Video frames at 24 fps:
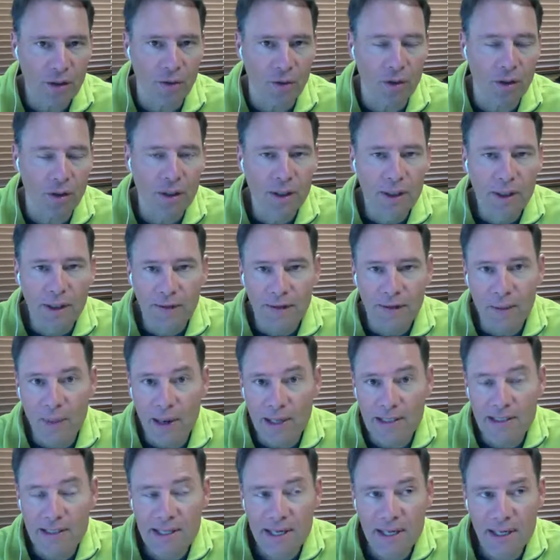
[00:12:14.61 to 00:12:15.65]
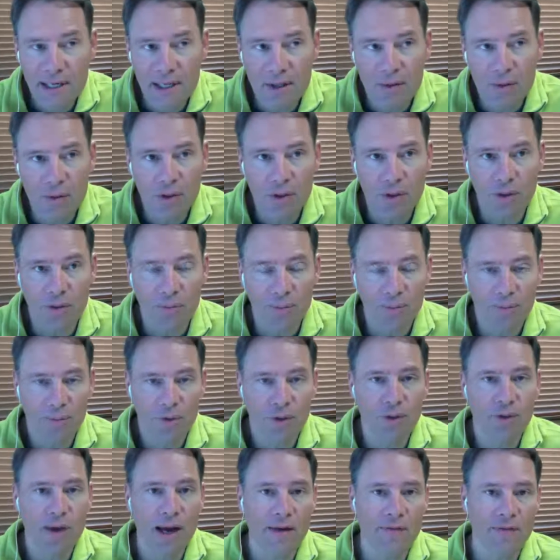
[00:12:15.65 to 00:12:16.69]
Or they might say to you,
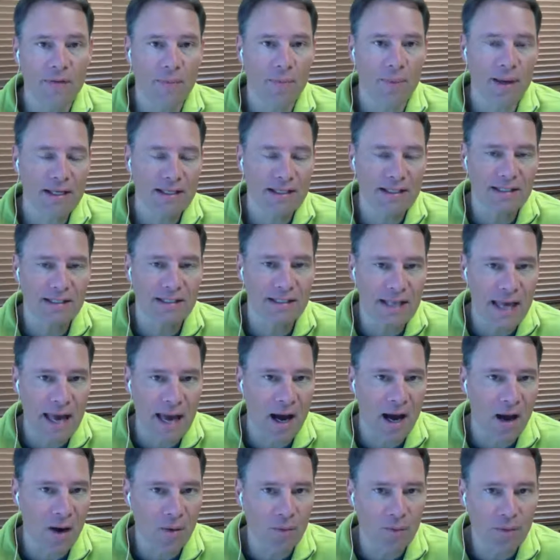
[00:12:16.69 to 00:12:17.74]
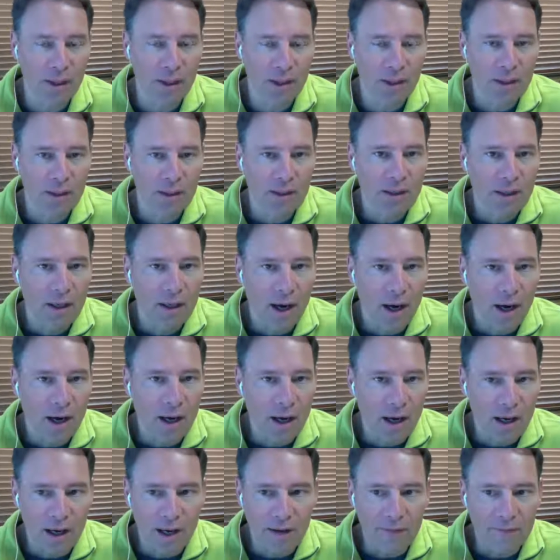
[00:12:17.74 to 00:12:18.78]
you had the best sound,
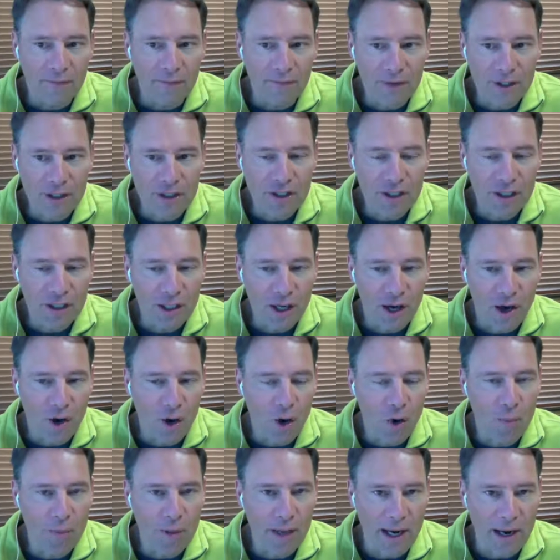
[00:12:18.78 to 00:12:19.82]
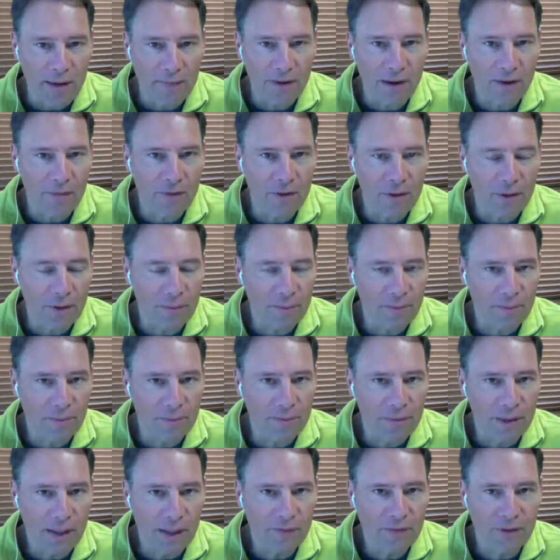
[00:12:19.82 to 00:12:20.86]
efficient home that I've ever
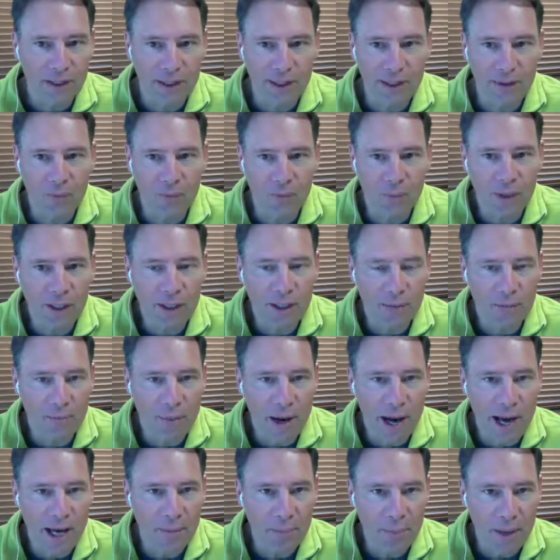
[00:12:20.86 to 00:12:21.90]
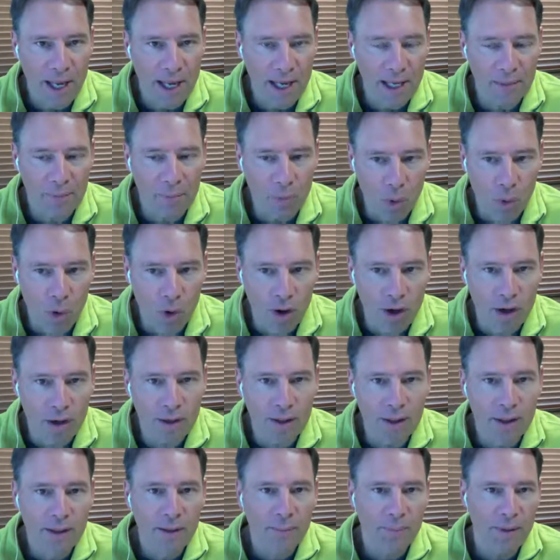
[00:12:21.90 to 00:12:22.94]
lived in, and we didn't mind paying
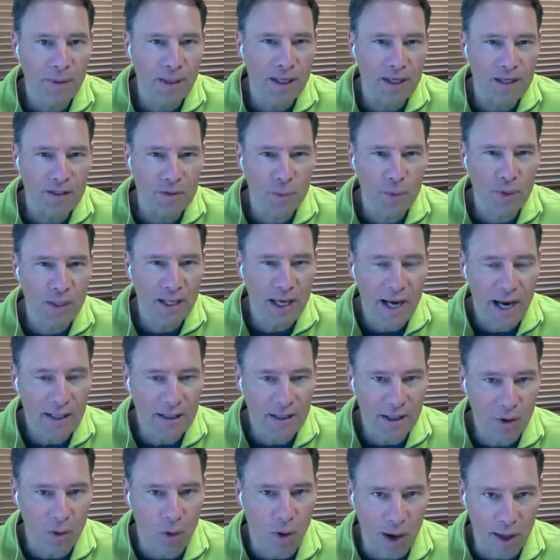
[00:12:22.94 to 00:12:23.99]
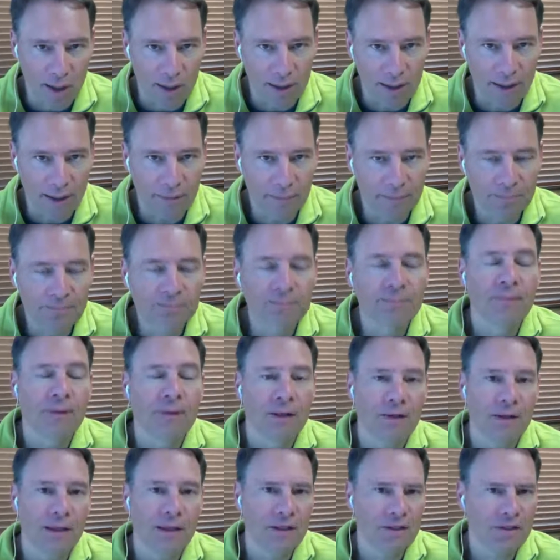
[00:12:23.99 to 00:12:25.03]
more because we got the quality.
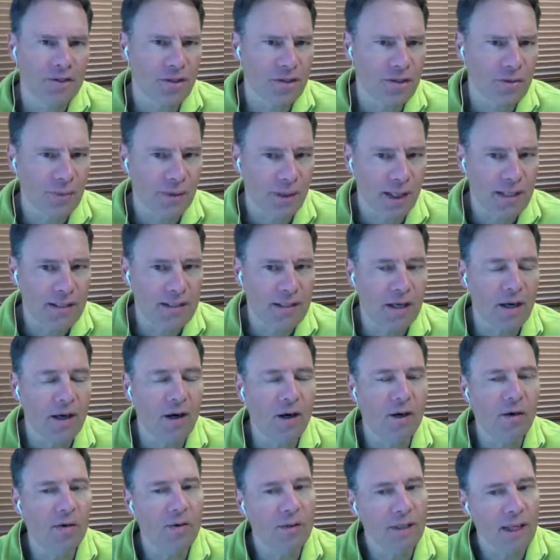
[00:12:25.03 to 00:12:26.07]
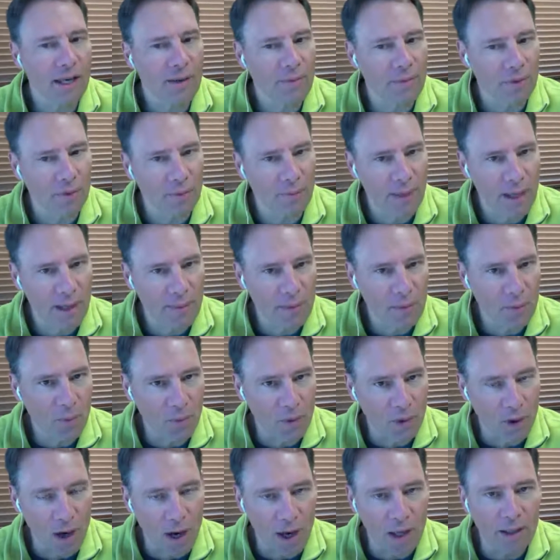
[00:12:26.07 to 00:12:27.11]
Then you start to realize, oh, okay, well then maybe
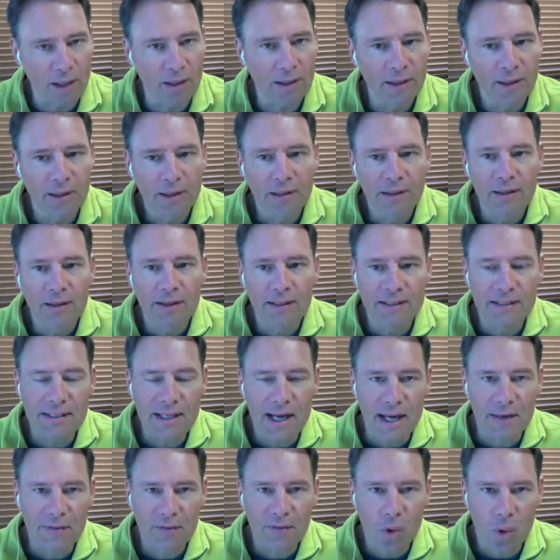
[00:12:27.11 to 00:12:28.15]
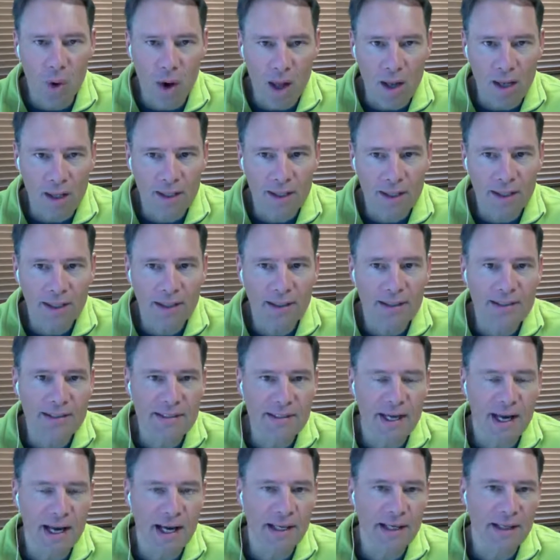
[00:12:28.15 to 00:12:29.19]
we're on the side of quality and the
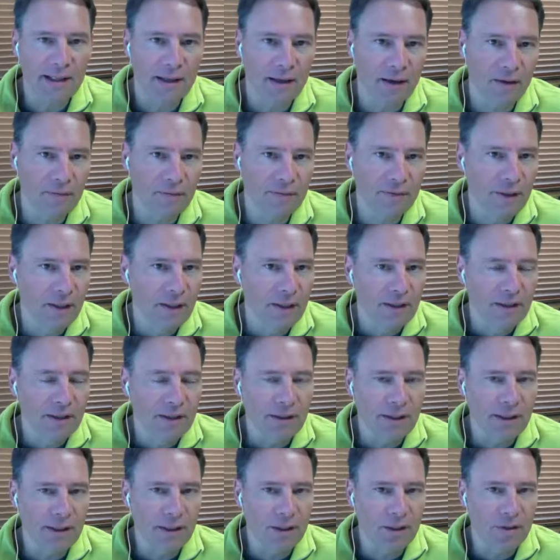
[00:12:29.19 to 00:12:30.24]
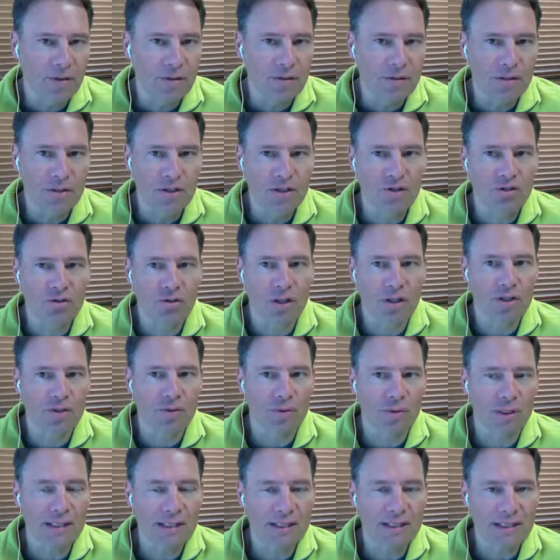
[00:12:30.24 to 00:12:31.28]
side of,
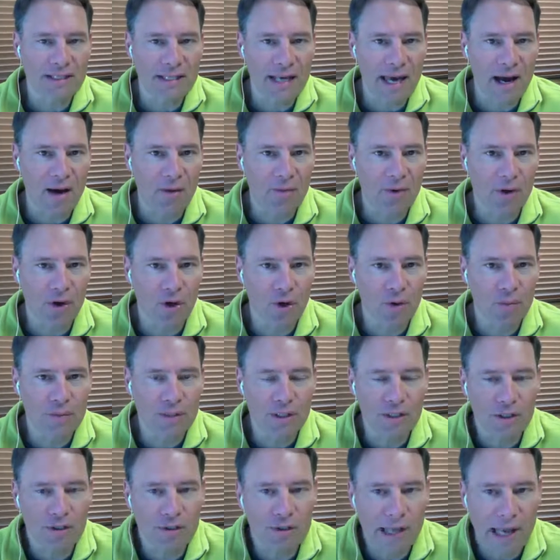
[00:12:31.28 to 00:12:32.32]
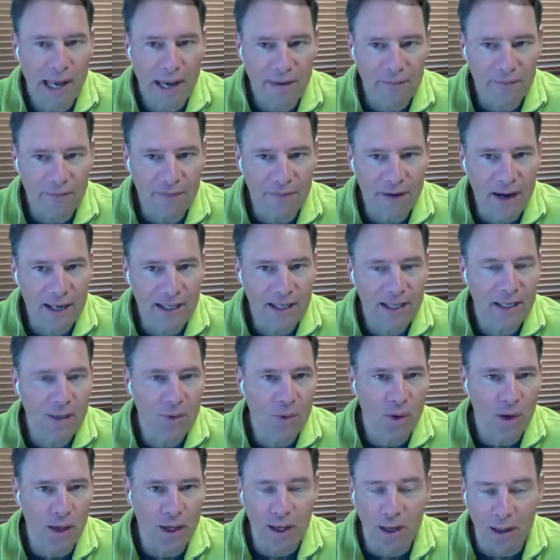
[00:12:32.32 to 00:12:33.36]
structurally sound homes that you can't find
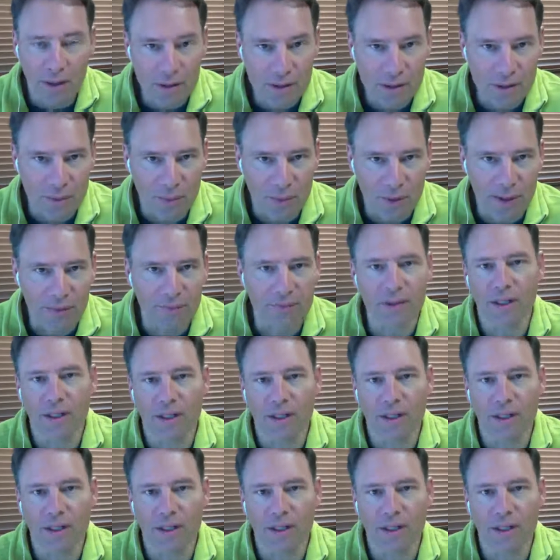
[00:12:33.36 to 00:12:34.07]
anywhere else or whatever.